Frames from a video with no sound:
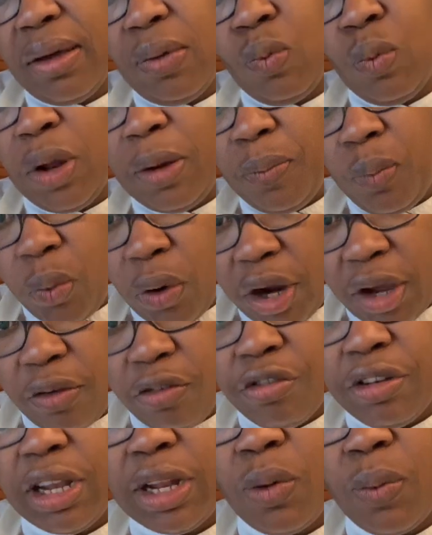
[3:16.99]
would work
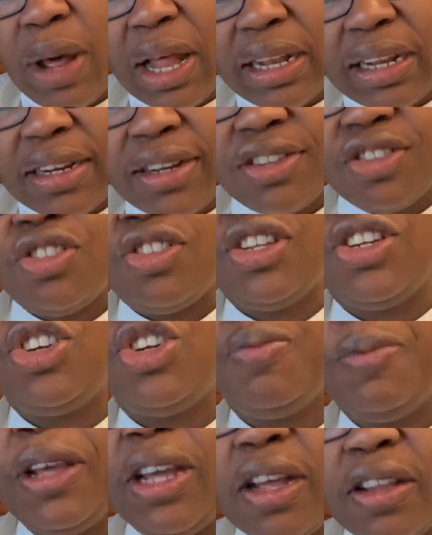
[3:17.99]
really well in this dish
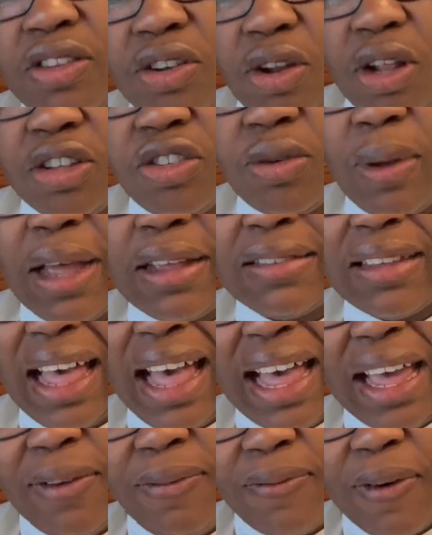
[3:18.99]
because it also has a
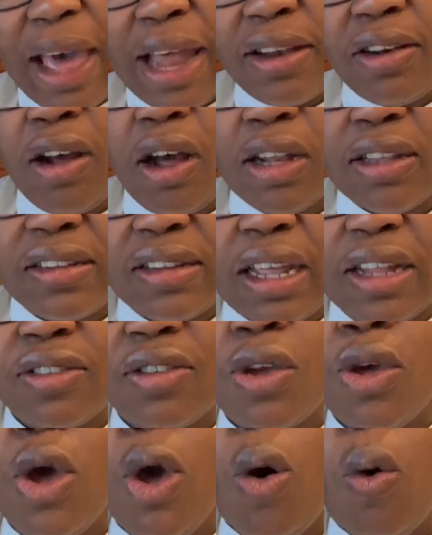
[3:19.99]
high fat content.
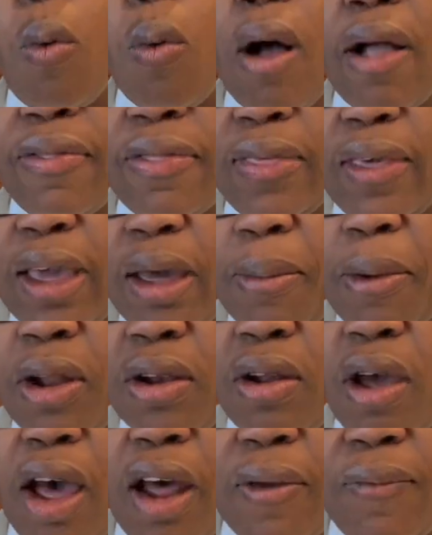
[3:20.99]
One thing about
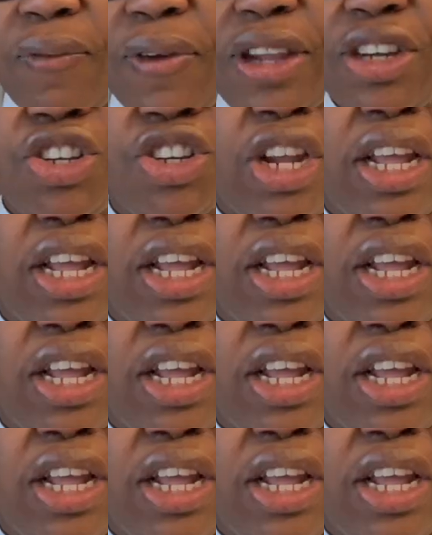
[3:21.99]
codfish